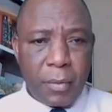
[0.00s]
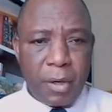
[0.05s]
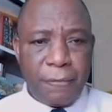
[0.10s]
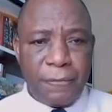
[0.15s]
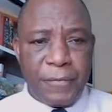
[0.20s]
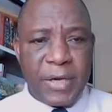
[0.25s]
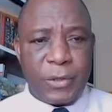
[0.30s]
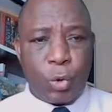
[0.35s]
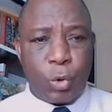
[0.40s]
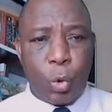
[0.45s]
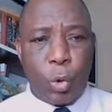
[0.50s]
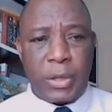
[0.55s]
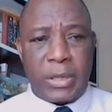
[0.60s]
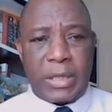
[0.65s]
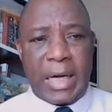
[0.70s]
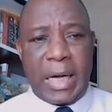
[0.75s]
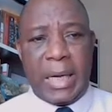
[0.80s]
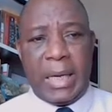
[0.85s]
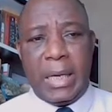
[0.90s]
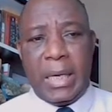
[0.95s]
first
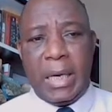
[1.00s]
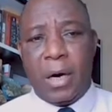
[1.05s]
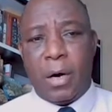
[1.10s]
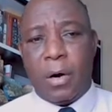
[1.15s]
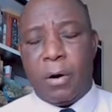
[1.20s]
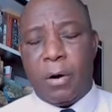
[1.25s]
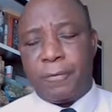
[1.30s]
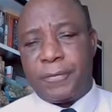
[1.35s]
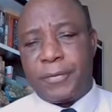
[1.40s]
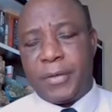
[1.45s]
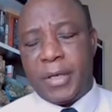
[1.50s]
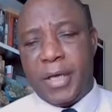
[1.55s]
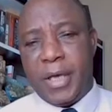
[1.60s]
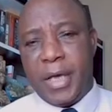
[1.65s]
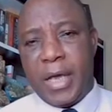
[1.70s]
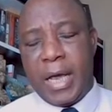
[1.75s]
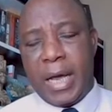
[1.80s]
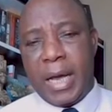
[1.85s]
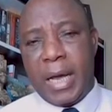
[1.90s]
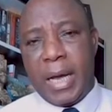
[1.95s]
quarter of the
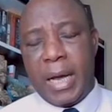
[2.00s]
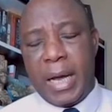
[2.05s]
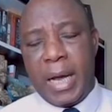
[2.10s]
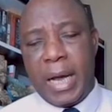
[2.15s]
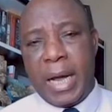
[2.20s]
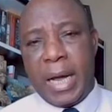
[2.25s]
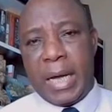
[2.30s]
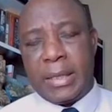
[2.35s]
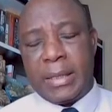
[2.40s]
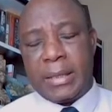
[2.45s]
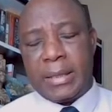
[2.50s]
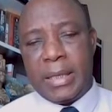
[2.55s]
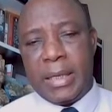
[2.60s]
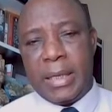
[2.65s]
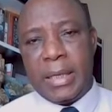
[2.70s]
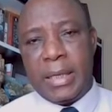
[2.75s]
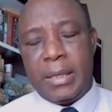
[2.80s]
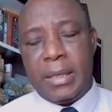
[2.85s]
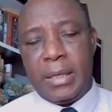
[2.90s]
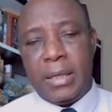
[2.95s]
year. And
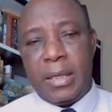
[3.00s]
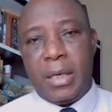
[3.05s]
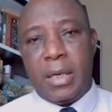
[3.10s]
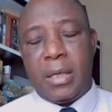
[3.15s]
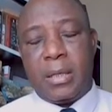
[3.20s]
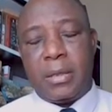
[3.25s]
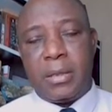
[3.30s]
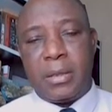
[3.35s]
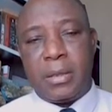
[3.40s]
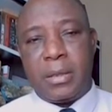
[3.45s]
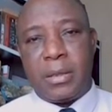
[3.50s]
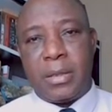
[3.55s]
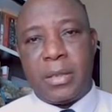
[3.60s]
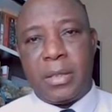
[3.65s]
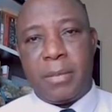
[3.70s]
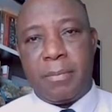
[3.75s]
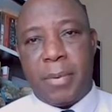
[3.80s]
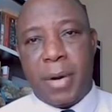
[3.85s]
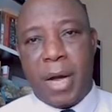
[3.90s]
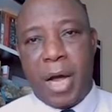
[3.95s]
in
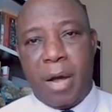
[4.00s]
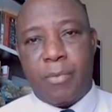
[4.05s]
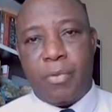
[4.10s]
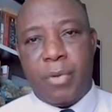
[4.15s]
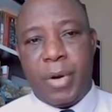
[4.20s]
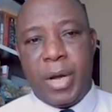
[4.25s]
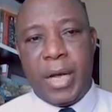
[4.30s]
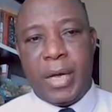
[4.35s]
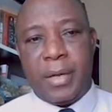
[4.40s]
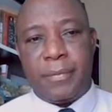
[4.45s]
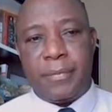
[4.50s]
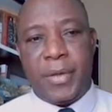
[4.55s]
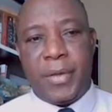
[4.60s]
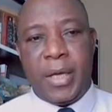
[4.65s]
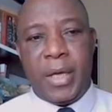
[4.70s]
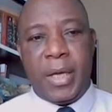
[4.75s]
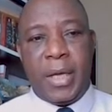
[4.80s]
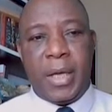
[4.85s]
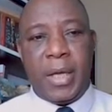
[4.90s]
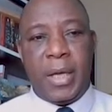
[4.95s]
Zimbabwe,
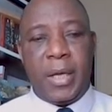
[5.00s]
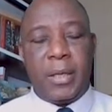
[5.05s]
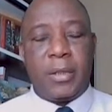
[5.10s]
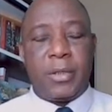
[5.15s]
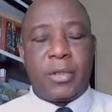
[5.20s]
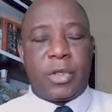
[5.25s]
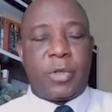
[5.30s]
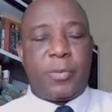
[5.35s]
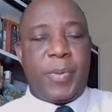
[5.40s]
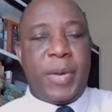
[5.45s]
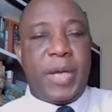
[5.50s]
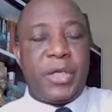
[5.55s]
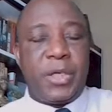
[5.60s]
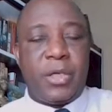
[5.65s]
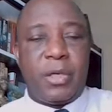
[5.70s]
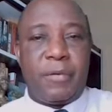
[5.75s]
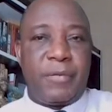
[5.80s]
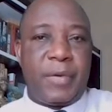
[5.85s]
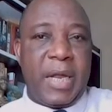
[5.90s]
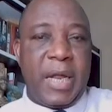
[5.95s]
the
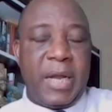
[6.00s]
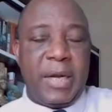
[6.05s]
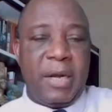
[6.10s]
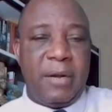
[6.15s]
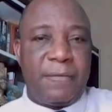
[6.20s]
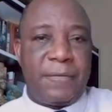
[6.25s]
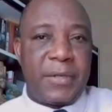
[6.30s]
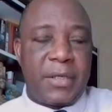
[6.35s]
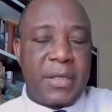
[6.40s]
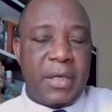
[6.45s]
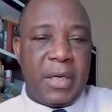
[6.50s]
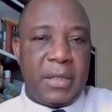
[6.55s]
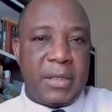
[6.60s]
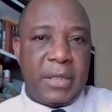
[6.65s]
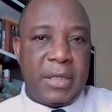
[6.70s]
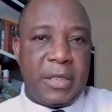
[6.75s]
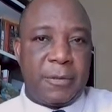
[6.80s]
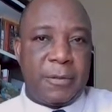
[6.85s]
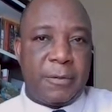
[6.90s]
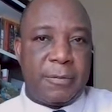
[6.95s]
suspension of lending
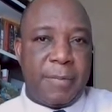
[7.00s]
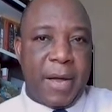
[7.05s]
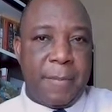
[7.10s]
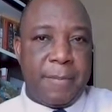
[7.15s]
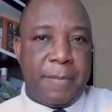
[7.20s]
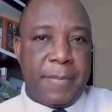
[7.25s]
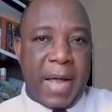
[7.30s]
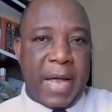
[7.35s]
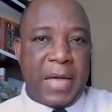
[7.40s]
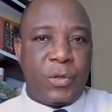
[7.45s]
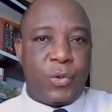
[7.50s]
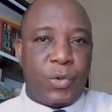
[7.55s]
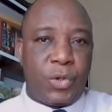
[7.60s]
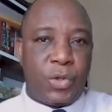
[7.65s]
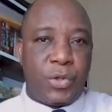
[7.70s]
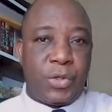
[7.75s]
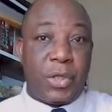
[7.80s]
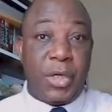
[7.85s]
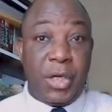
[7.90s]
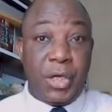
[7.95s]
facilities by banks,
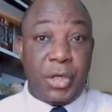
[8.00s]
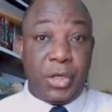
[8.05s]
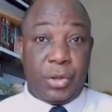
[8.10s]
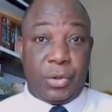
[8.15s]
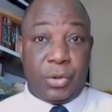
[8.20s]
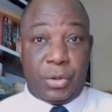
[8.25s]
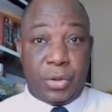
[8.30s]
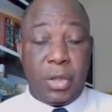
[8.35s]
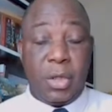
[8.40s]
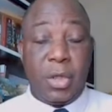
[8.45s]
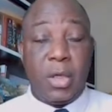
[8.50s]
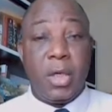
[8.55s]
which was issued